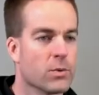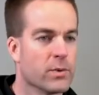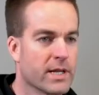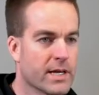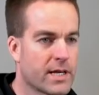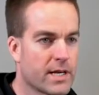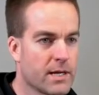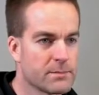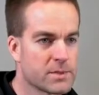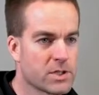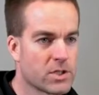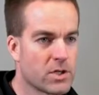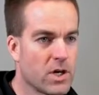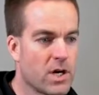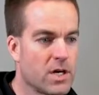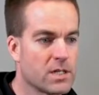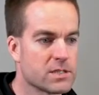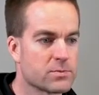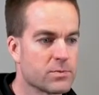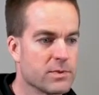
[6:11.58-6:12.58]
So when
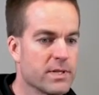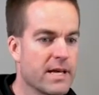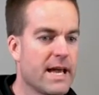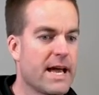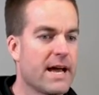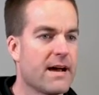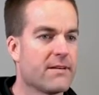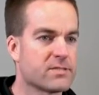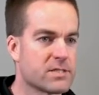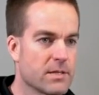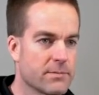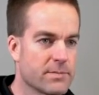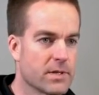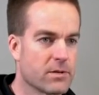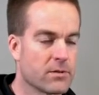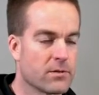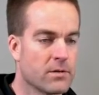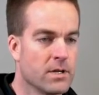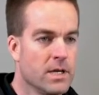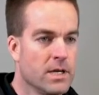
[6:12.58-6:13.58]
they have
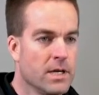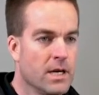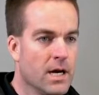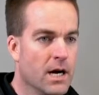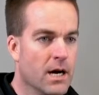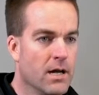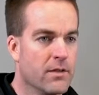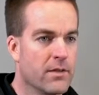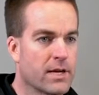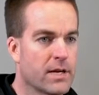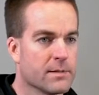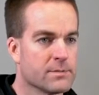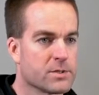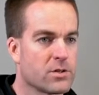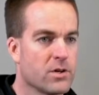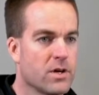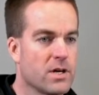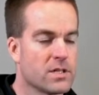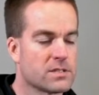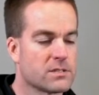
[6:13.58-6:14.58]
something that comes
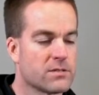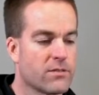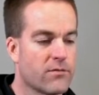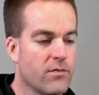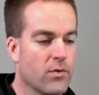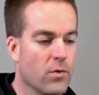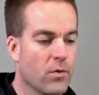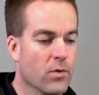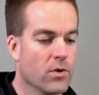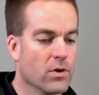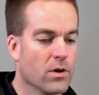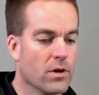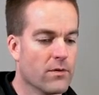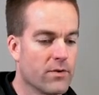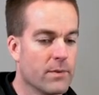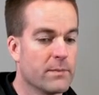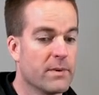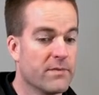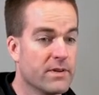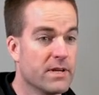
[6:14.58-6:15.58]
across
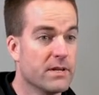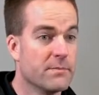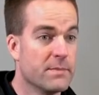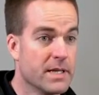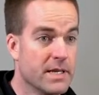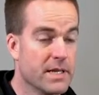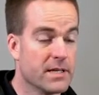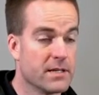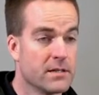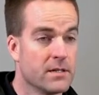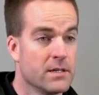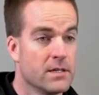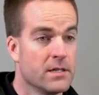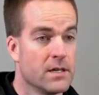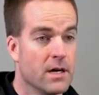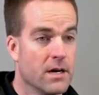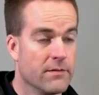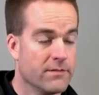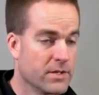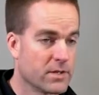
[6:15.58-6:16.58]
from a VME,
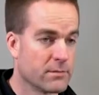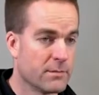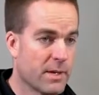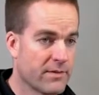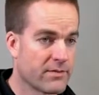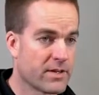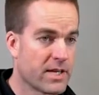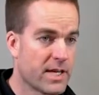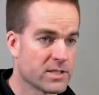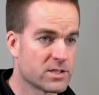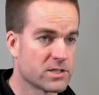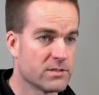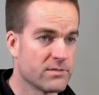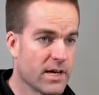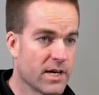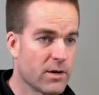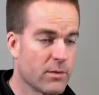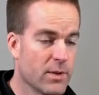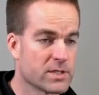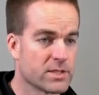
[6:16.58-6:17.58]
a vehicle modification
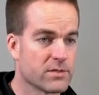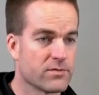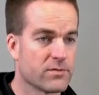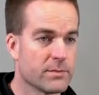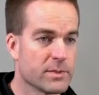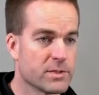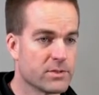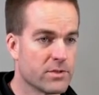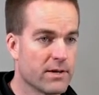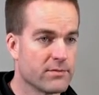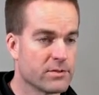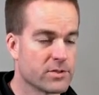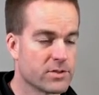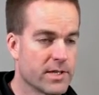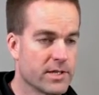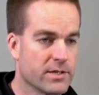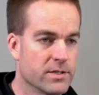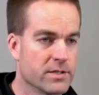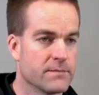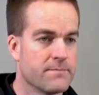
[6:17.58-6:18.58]
evaluation from a driver
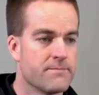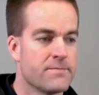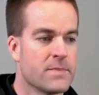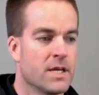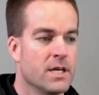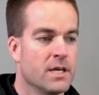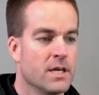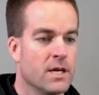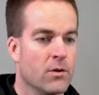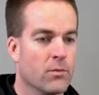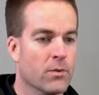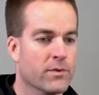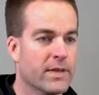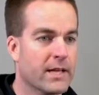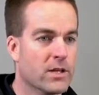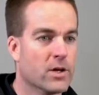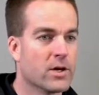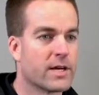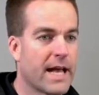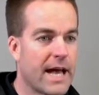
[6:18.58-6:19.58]
trainer, when
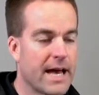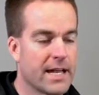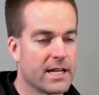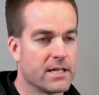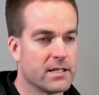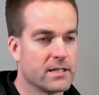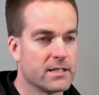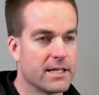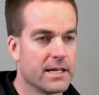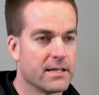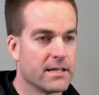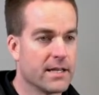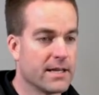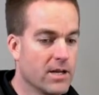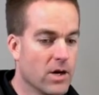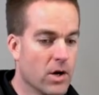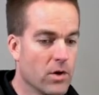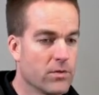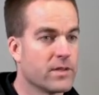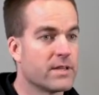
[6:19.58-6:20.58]
they look at it, that they
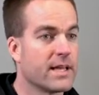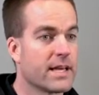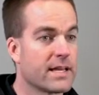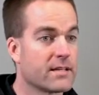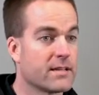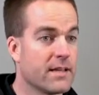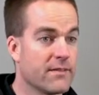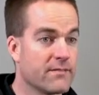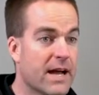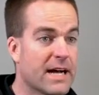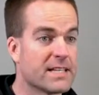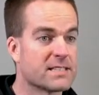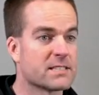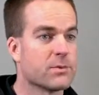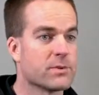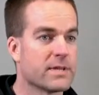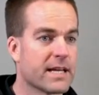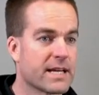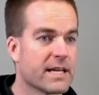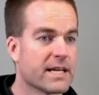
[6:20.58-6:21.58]
know that they've got
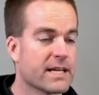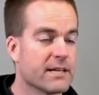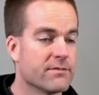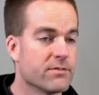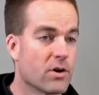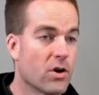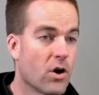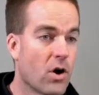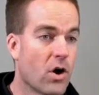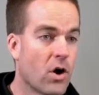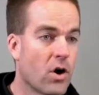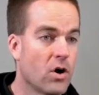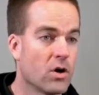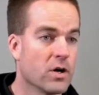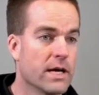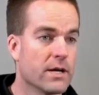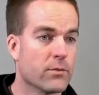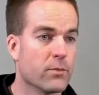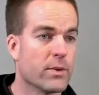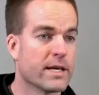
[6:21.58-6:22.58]
someone they can give a
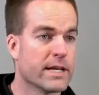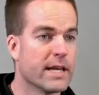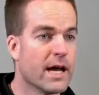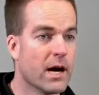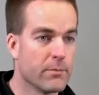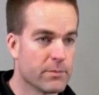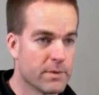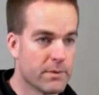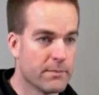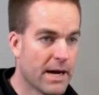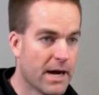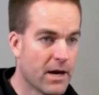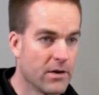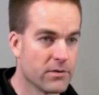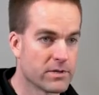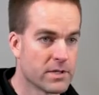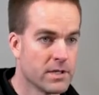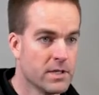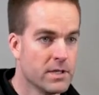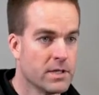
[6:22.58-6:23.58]
call and we can help them
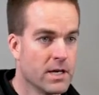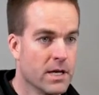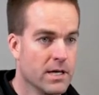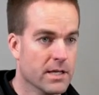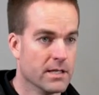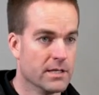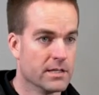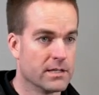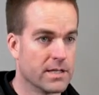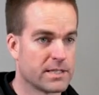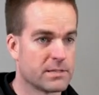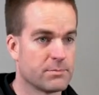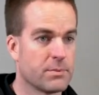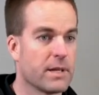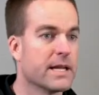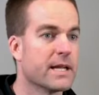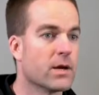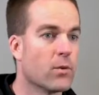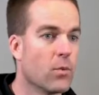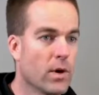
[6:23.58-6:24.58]
out and
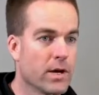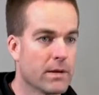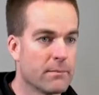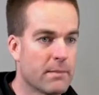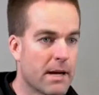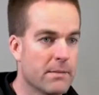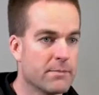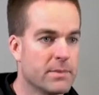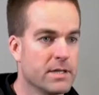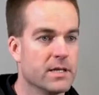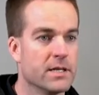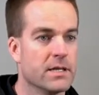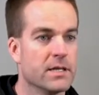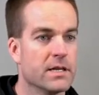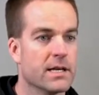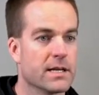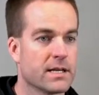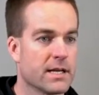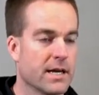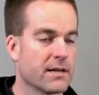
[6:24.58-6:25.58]
explaining what it might
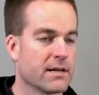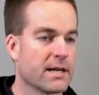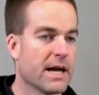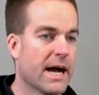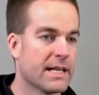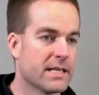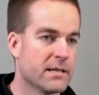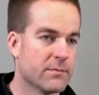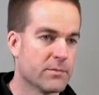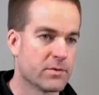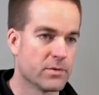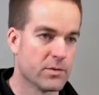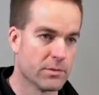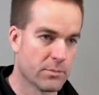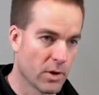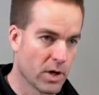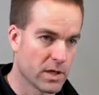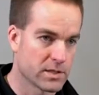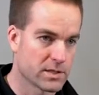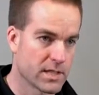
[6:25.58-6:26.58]
be and kind of guide them through the
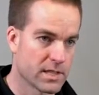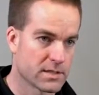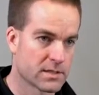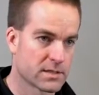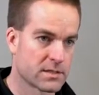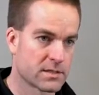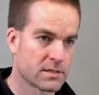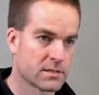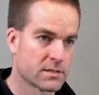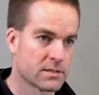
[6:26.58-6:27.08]
process.